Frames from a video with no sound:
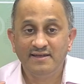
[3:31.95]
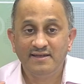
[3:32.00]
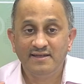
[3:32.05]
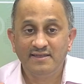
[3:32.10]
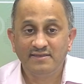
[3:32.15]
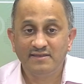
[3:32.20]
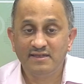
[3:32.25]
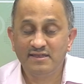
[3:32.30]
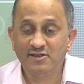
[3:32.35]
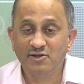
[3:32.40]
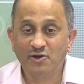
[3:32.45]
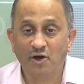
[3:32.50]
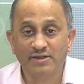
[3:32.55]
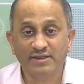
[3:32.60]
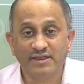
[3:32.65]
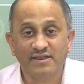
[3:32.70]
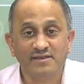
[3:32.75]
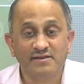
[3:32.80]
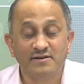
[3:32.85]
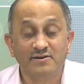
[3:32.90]
this
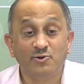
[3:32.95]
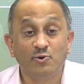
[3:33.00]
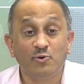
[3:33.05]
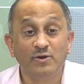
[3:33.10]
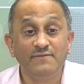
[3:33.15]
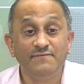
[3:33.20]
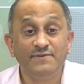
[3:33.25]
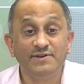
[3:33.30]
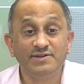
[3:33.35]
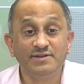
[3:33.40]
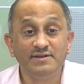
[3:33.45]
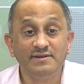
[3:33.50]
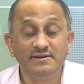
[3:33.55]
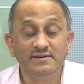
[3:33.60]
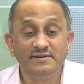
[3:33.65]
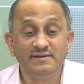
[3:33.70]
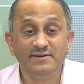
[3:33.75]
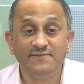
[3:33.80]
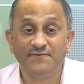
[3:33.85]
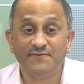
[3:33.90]
constant coefficient
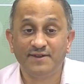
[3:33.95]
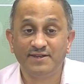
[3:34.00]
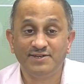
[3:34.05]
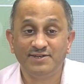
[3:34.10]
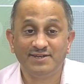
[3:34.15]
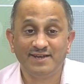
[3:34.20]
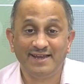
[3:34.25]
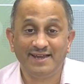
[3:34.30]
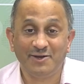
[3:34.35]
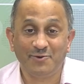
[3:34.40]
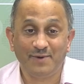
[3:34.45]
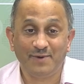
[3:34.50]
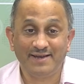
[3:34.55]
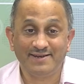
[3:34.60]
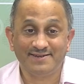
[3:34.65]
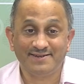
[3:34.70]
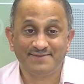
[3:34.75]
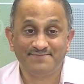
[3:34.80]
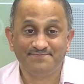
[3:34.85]
differential equation.